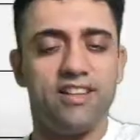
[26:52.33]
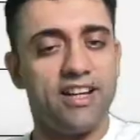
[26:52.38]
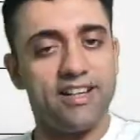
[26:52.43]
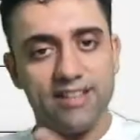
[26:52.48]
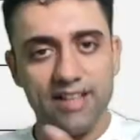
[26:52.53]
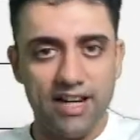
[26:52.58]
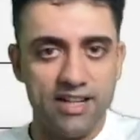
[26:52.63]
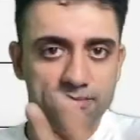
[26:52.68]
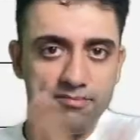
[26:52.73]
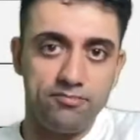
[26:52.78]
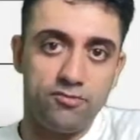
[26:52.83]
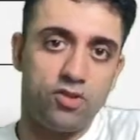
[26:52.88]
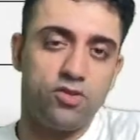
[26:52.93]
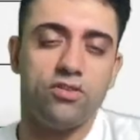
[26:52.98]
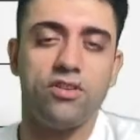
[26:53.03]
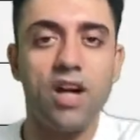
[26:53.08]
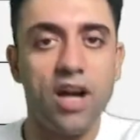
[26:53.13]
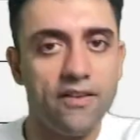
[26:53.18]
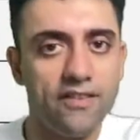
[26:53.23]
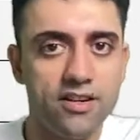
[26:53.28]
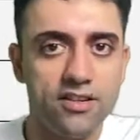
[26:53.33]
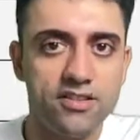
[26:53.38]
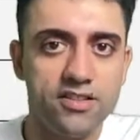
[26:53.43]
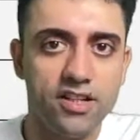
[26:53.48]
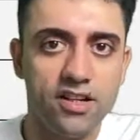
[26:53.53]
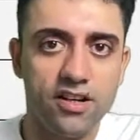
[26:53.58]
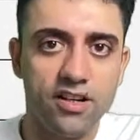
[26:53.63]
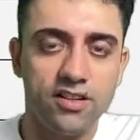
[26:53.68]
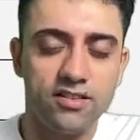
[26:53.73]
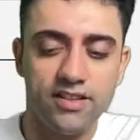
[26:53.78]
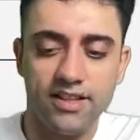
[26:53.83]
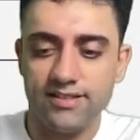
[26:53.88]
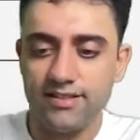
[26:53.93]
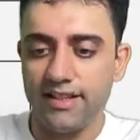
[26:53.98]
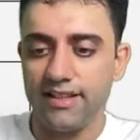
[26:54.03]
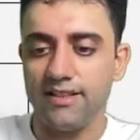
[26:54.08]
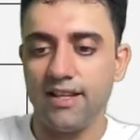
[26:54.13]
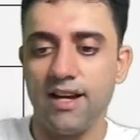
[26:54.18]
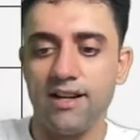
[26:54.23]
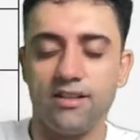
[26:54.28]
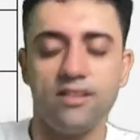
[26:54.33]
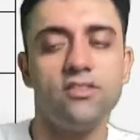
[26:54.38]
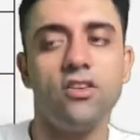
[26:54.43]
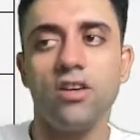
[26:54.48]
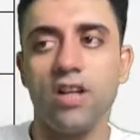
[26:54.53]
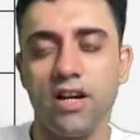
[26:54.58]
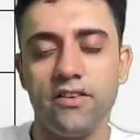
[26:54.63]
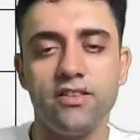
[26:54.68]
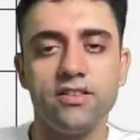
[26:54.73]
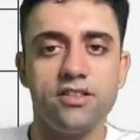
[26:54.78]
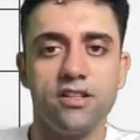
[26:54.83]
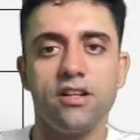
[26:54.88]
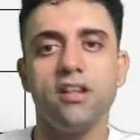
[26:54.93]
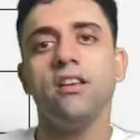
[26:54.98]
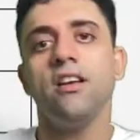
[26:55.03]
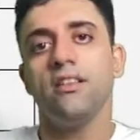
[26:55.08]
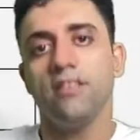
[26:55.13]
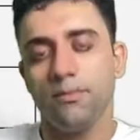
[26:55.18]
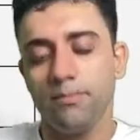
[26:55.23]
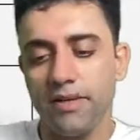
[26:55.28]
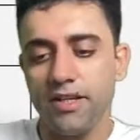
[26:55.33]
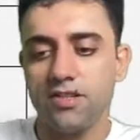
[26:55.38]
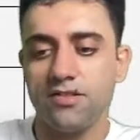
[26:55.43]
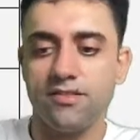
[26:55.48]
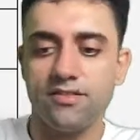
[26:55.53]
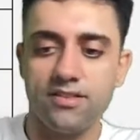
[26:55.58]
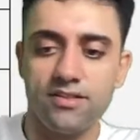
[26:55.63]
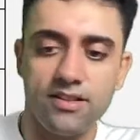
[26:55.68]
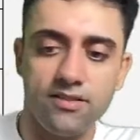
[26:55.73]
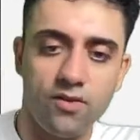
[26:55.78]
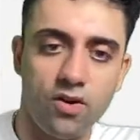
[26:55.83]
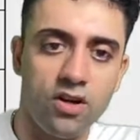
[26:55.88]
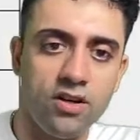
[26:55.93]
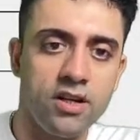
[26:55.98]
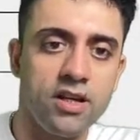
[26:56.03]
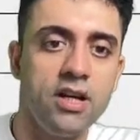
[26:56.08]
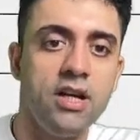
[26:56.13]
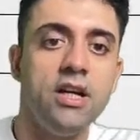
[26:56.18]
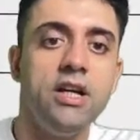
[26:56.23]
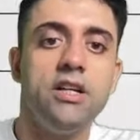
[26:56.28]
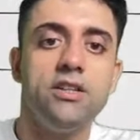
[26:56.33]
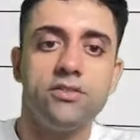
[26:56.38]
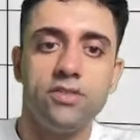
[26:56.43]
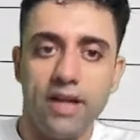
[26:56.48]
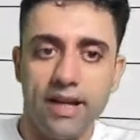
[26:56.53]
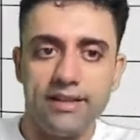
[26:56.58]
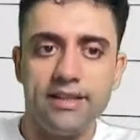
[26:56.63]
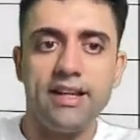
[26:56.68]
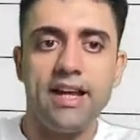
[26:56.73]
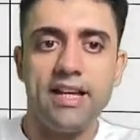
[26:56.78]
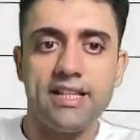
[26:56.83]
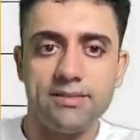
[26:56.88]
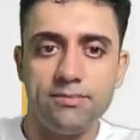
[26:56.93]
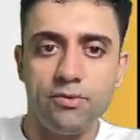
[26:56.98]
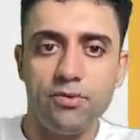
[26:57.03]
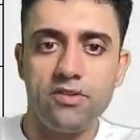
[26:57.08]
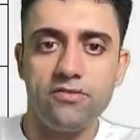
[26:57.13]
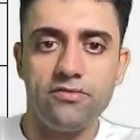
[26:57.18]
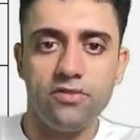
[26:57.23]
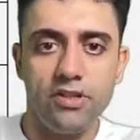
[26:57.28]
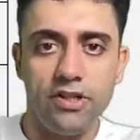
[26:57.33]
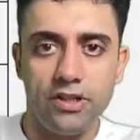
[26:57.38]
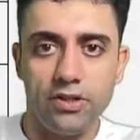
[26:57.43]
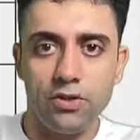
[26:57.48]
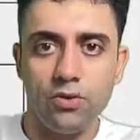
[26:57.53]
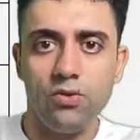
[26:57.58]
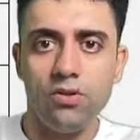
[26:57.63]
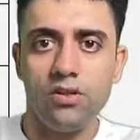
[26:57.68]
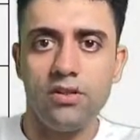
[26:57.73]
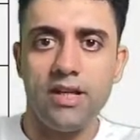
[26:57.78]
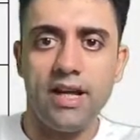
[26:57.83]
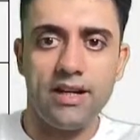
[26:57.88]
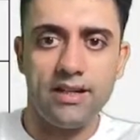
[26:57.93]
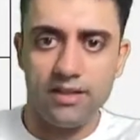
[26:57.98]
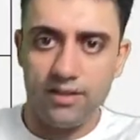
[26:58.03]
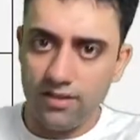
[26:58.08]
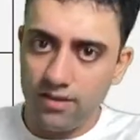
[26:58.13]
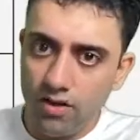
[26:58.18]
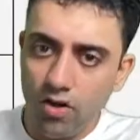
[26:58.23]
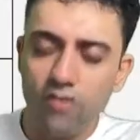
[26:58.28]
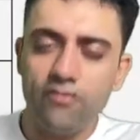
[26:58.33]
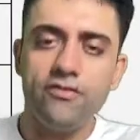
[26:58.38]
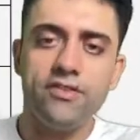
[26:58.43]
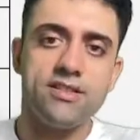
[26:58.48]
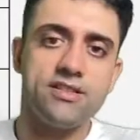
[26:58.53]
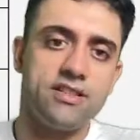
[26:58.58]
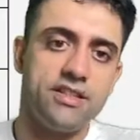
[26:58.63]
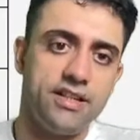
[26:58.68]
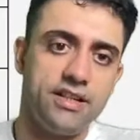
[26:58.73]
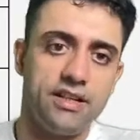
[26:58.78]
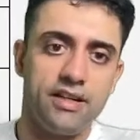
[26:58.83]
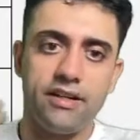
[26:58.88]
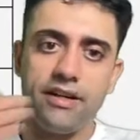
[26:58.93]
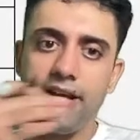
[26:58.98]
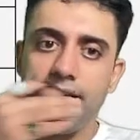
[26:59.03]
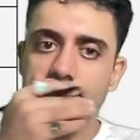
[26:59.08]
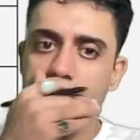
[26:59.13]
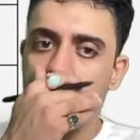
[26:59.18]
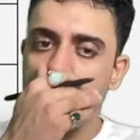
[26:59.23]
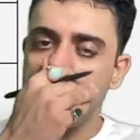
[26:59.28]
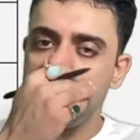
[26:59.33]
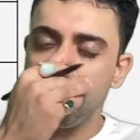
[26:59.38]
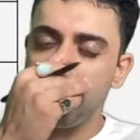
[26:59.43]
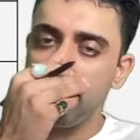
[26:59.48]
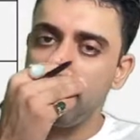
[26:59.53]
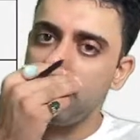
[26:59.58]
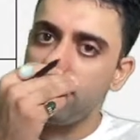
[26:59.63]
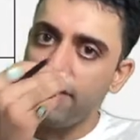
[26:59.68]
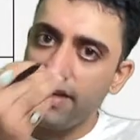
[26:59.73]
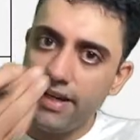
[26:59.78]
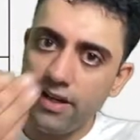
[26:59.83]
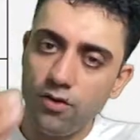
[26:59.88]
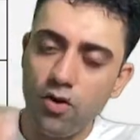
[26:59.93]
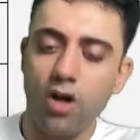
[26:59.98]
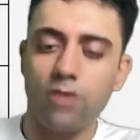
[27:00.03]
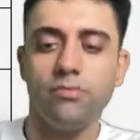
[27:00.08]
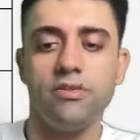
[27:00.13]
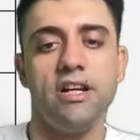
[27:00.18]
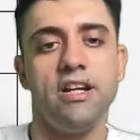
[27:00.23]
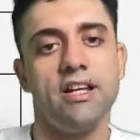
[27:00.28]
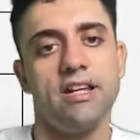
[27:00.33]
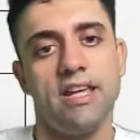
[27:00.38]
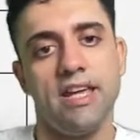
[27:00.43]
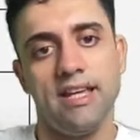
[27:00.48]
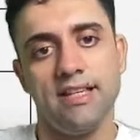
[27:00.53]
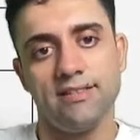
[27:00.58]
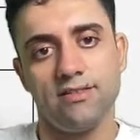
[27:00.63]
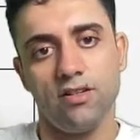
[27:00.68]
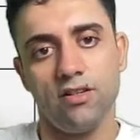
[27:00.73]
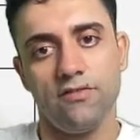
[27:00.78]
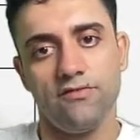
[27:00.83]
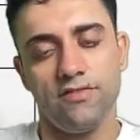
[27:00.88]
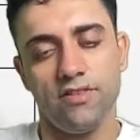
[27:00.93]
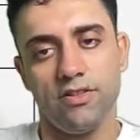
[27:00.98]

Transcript: Like that. Our children, they say that, not our children and the patients in the ward. So I think as beautifully told that obviously raised ICT is very common in a case of